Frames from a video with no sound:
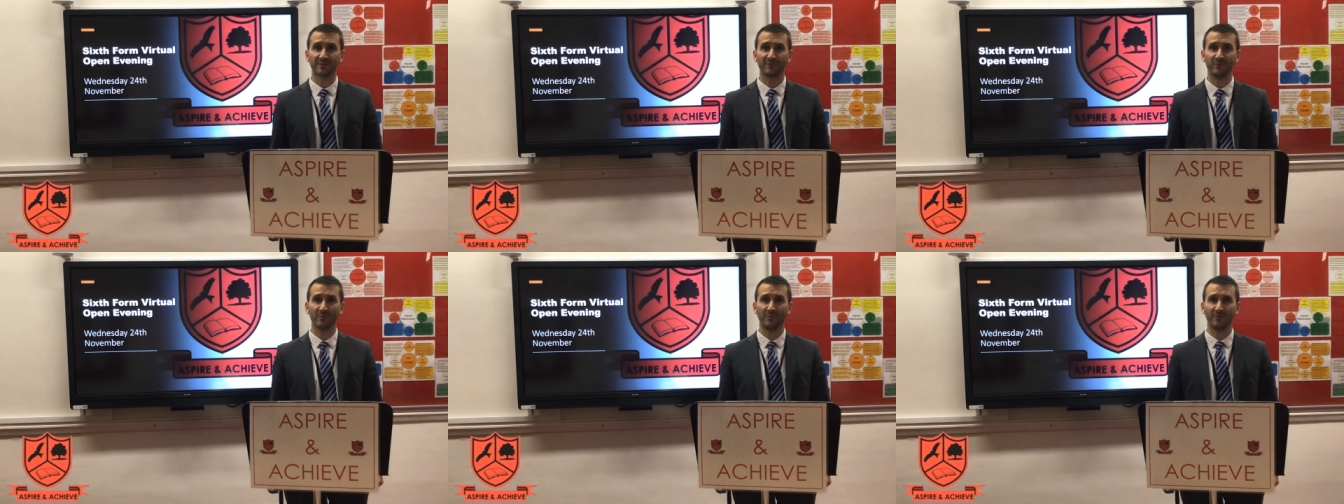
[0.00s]

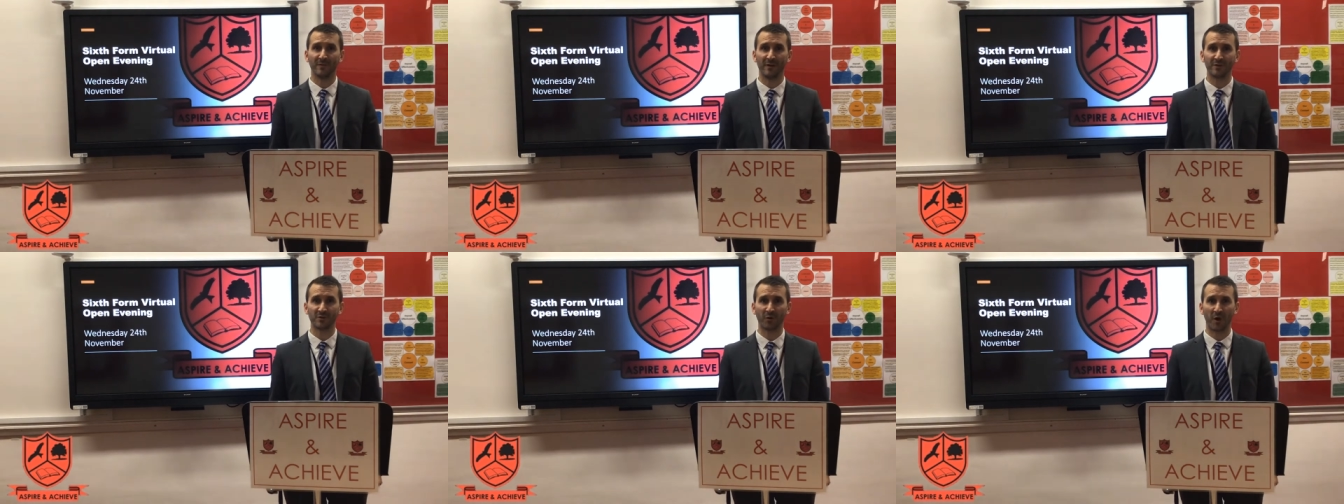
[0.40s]
Form
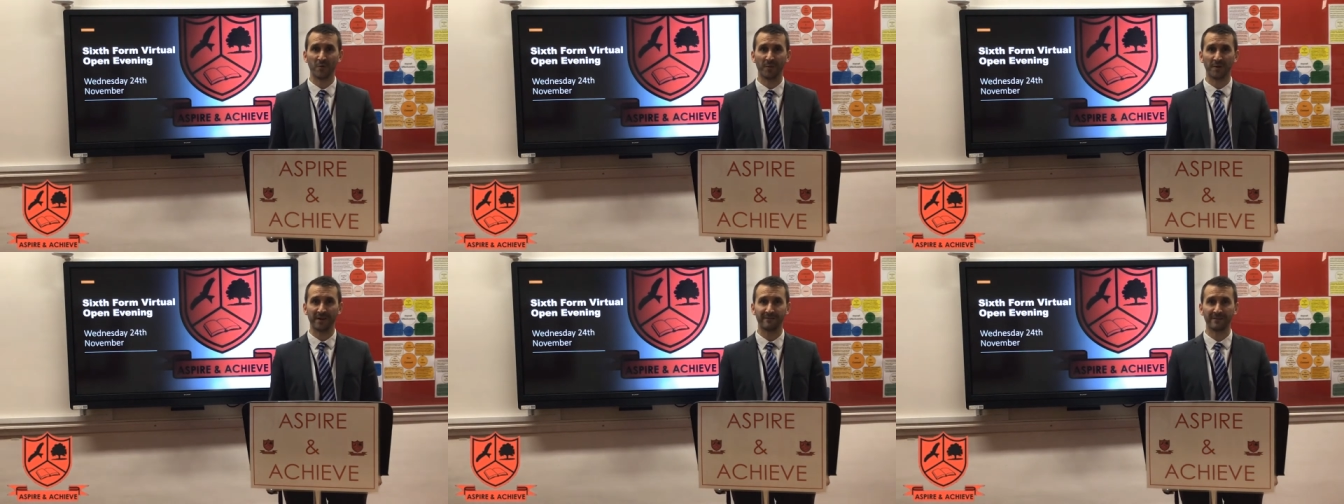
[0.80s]
Virtual
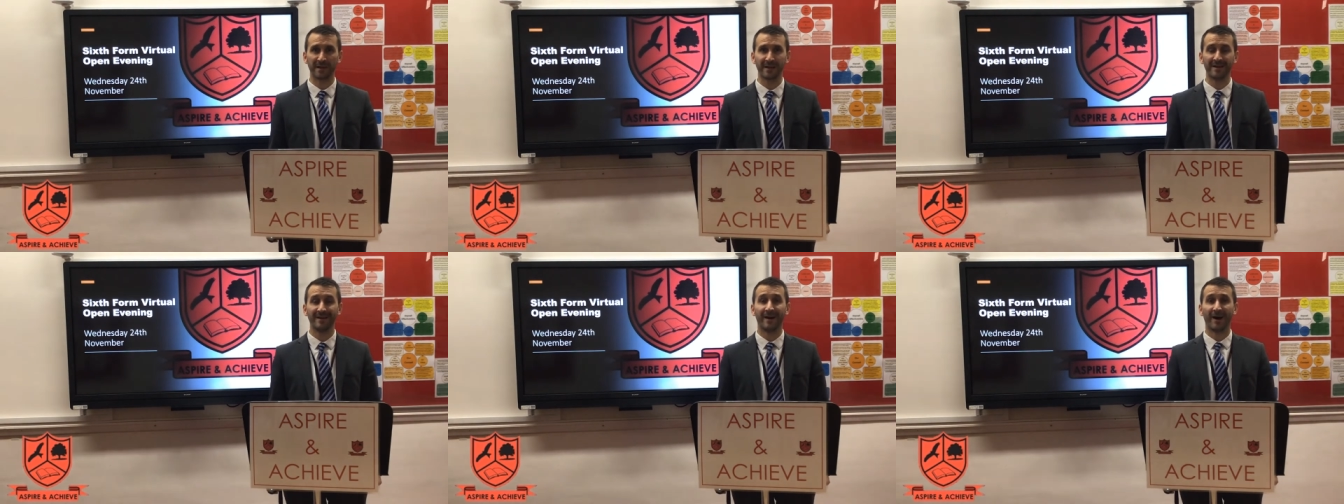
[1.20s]
Open
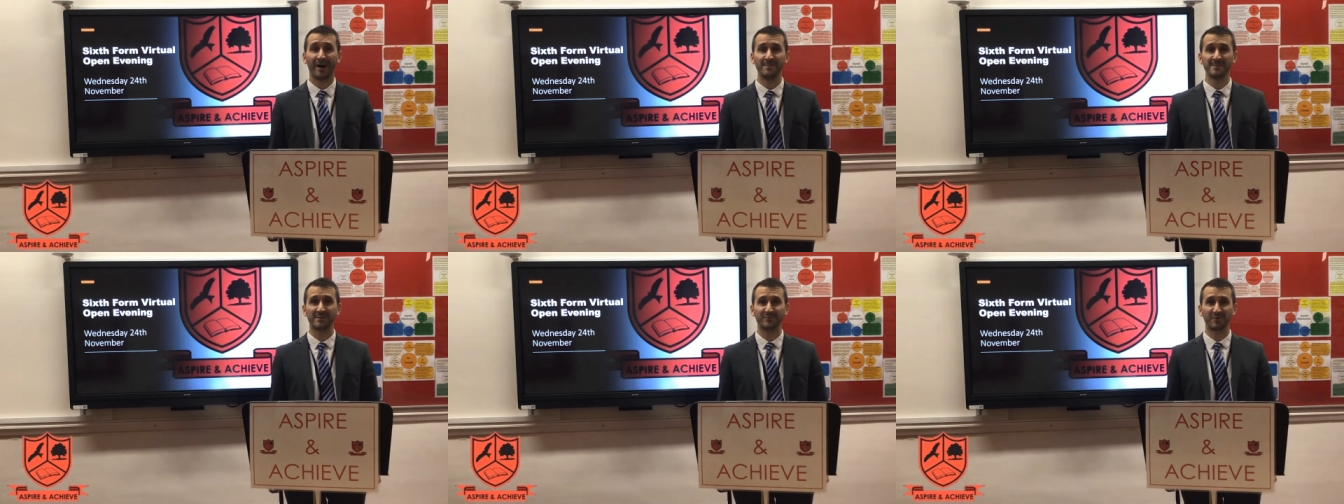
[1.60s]
Evening. I'm
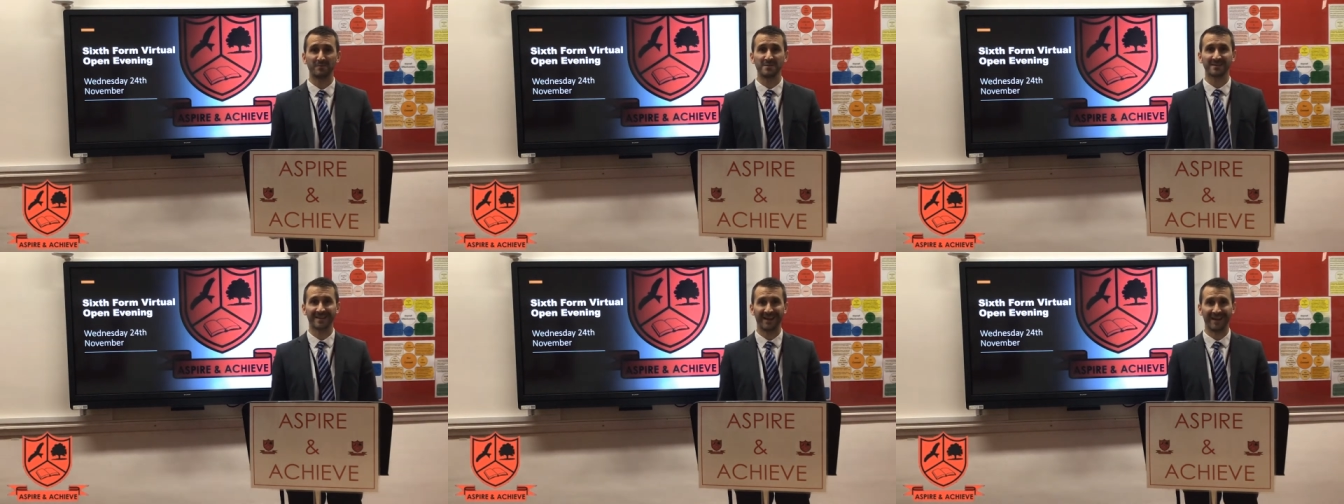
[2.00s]
Mr
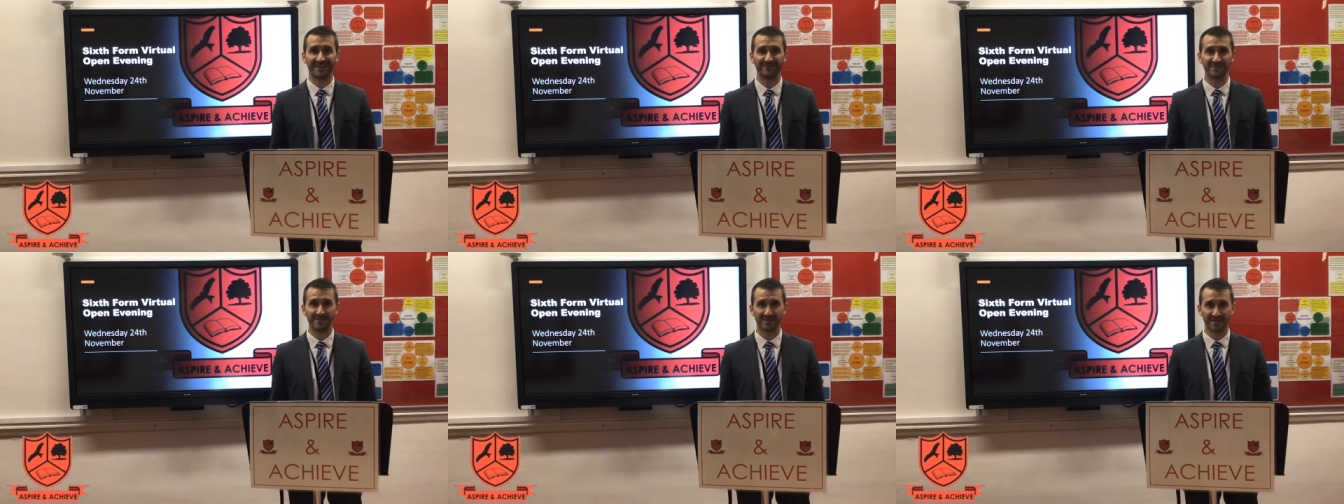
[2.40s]
Roberts, the head
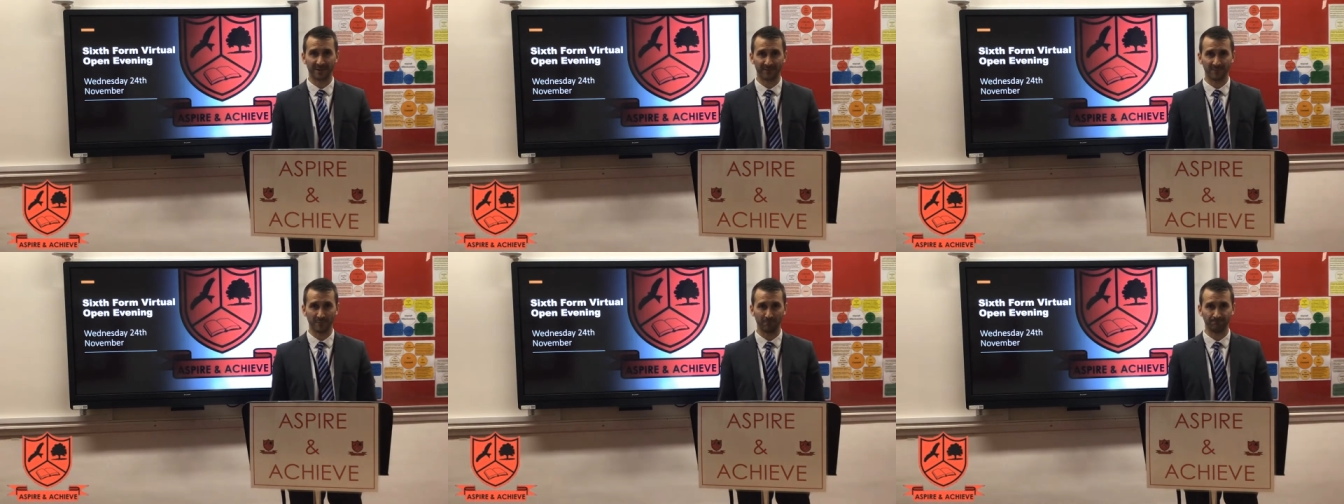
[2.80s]
of the Sixth
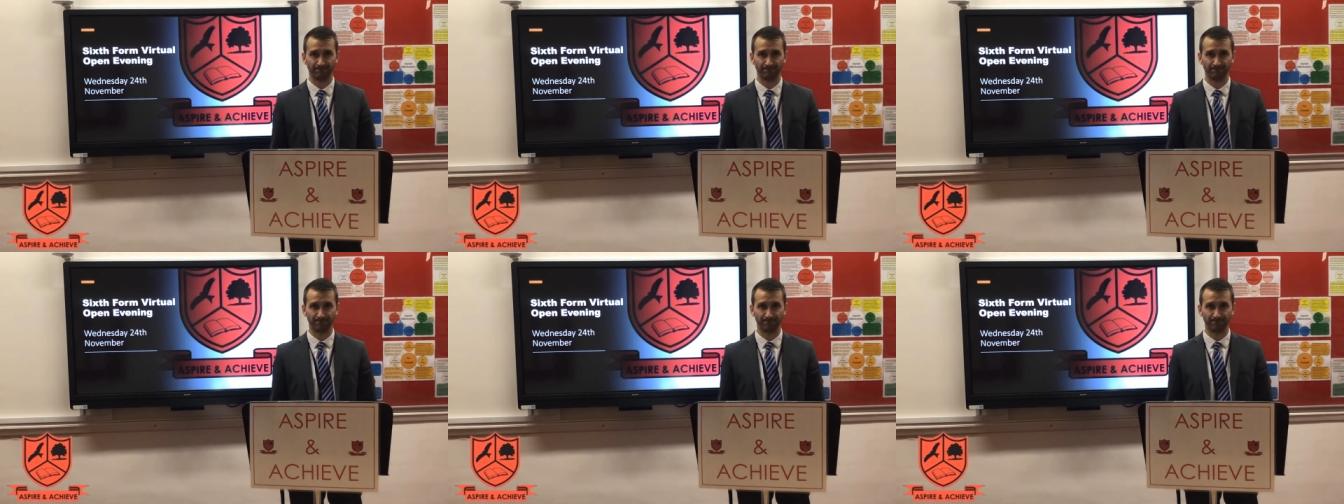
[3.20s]
Form.